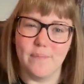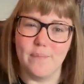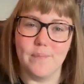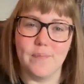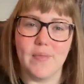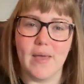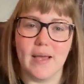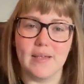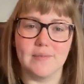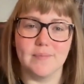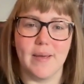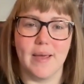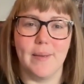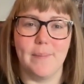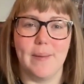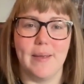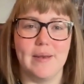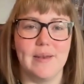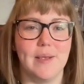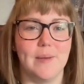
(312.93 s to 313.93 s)
that's my
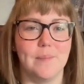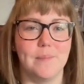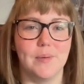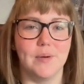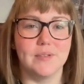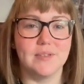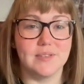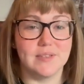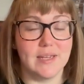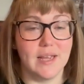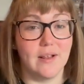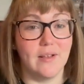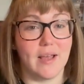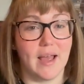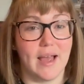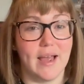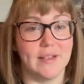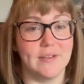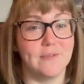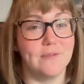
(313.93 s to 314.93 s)
opinion. But still
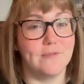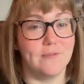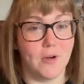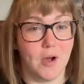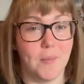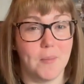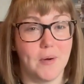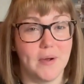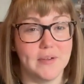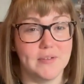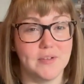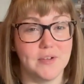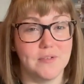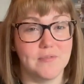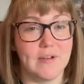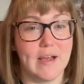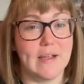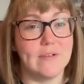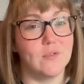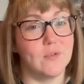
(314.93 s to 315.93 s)
guys,
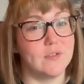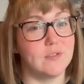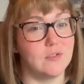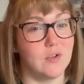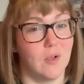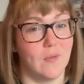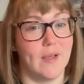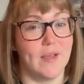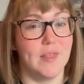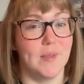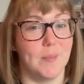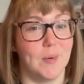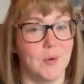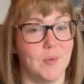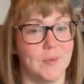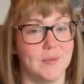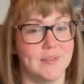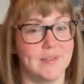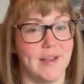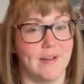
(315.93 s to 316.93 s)
4.25, so it's not like the
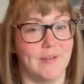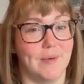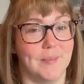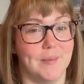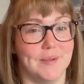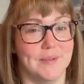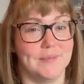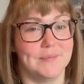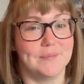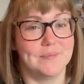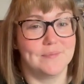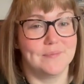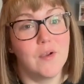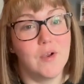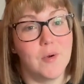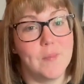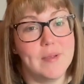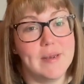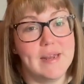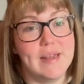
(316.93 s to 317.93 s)
book was terrible.
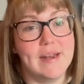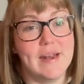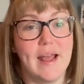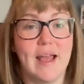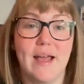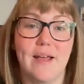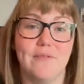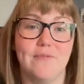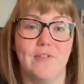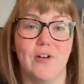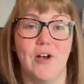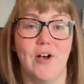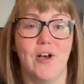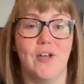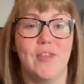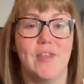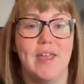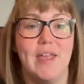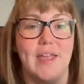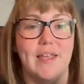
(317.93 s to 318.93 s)
Coming in at
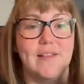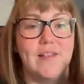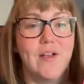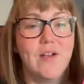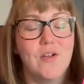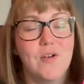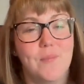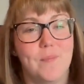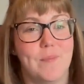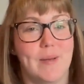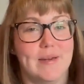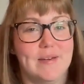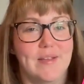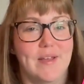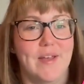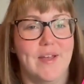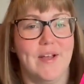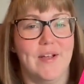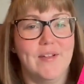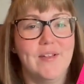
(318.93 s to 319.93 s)
4th is Good Bad
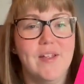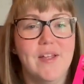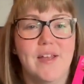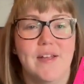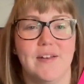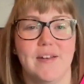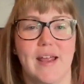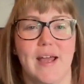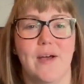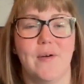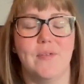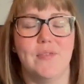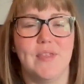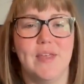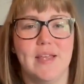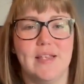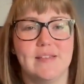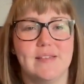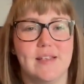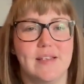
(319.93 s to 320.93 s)
Girl. Now,
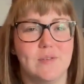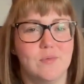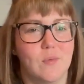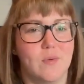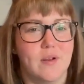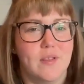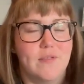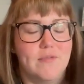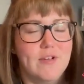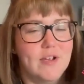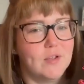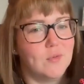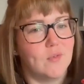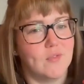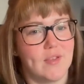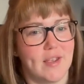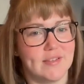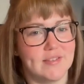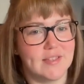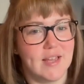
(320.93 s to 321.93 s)
this is one of the first
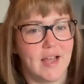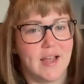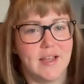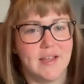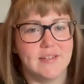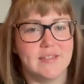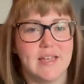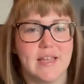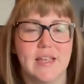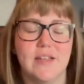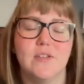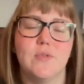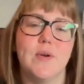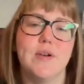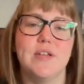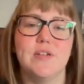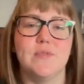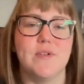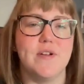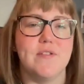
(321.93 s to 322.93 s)
ones I started in
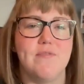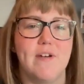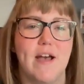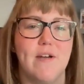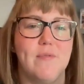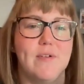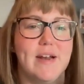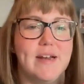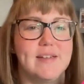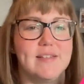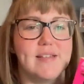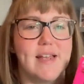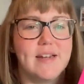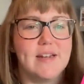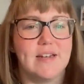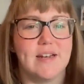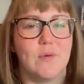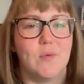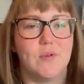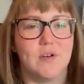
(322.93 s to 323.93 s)
2025 when I
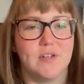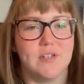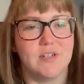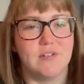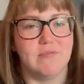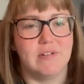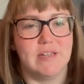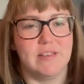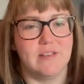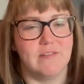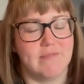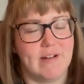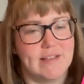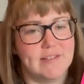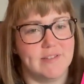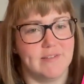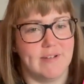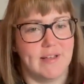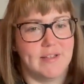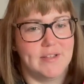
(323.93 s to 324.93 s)
decided I wanted to read the
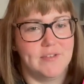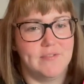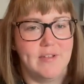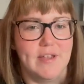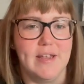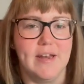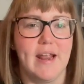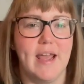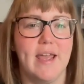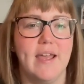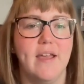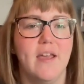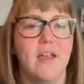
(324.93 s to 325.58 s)
rest of Alice Feeney.